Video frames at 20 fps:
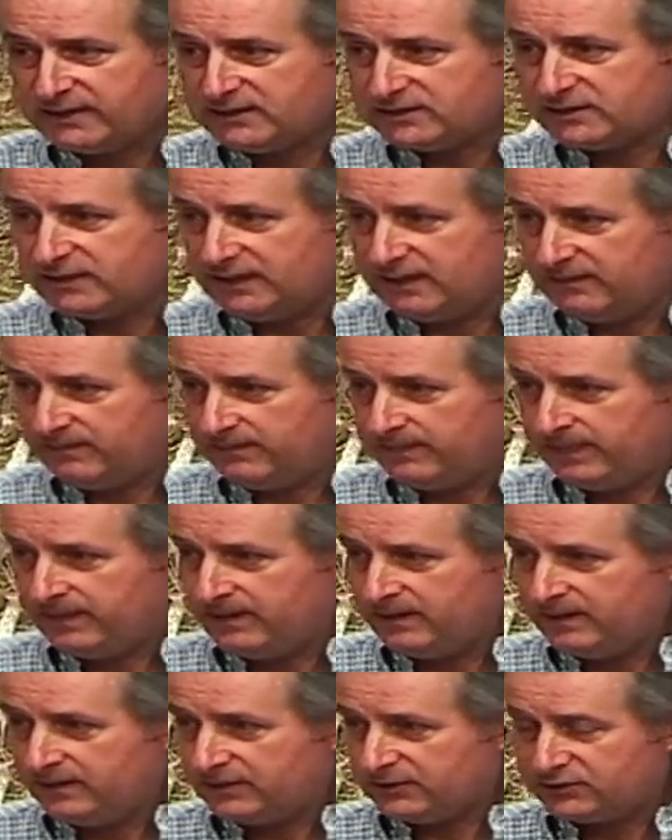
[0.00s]
sin.
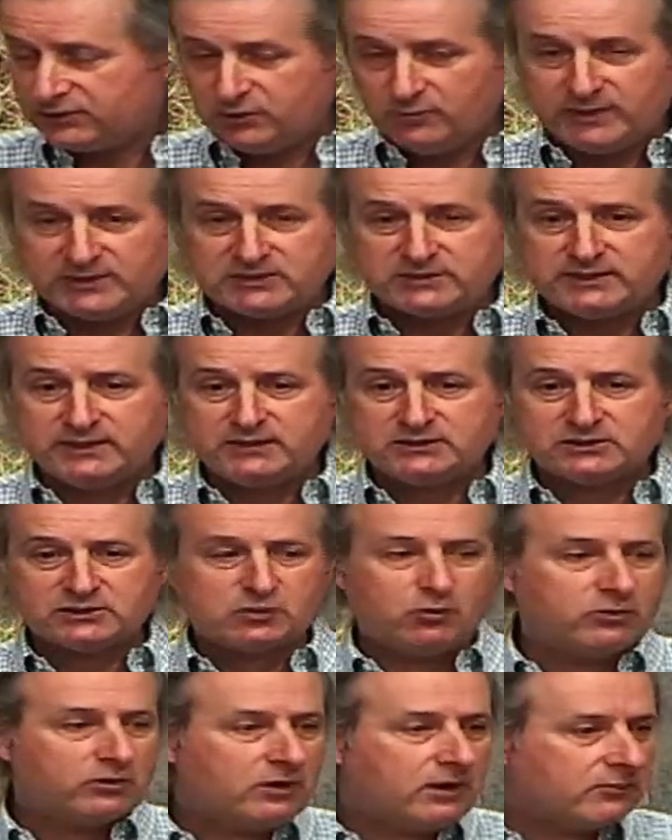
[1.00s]
There's too much things that's
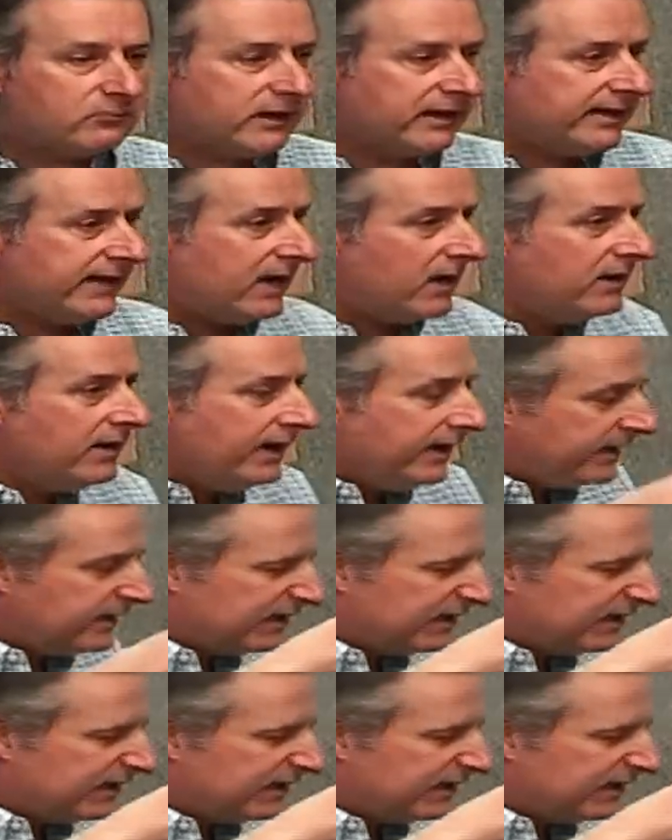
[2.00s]
going on right now. The